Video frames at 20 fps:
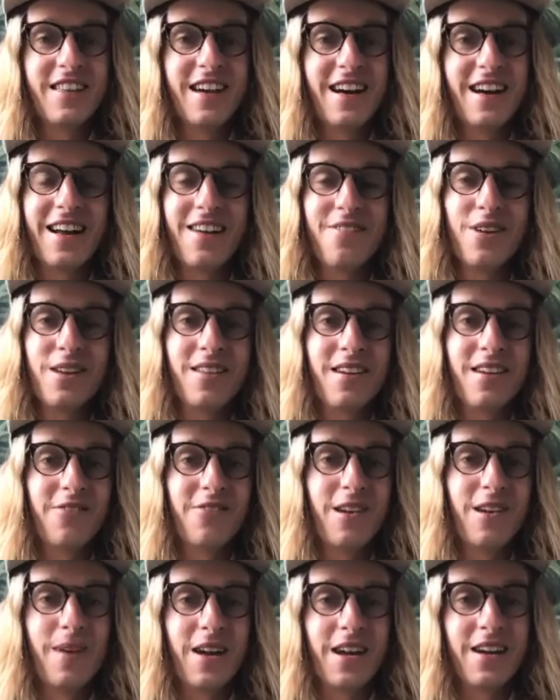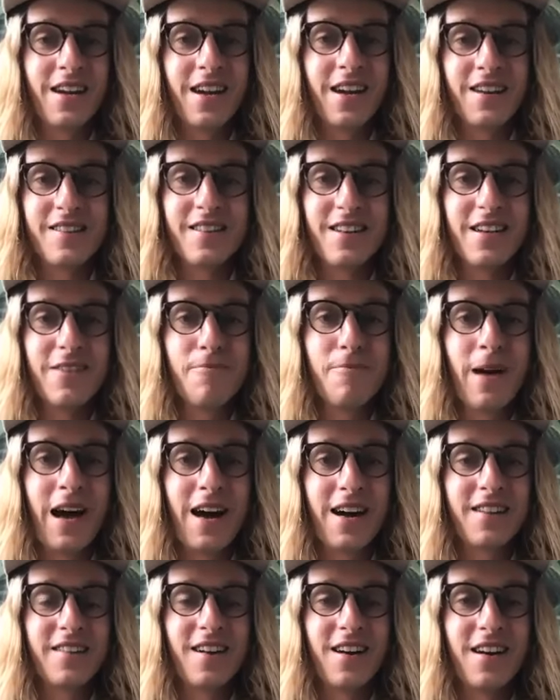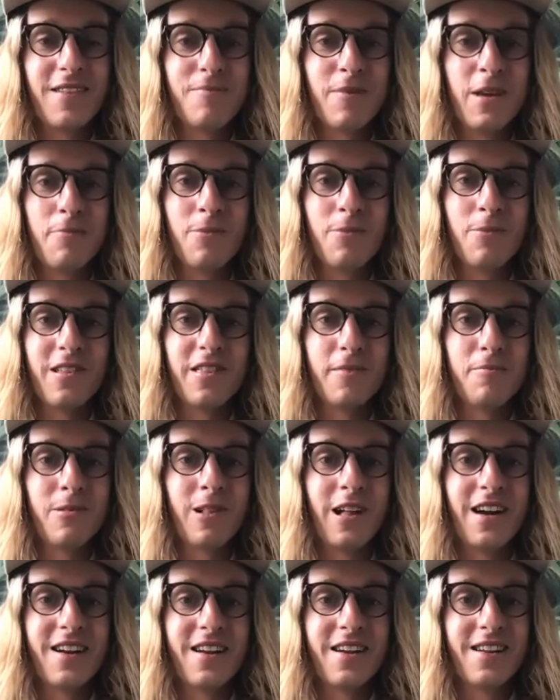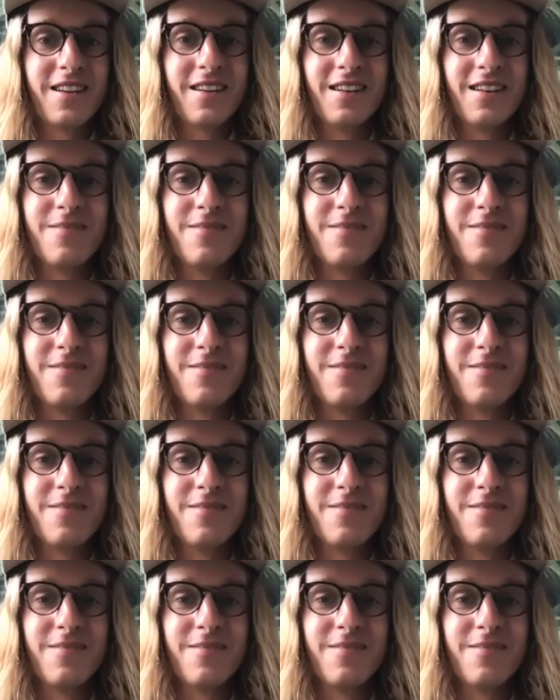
that everything we make has an impact on people and the planet.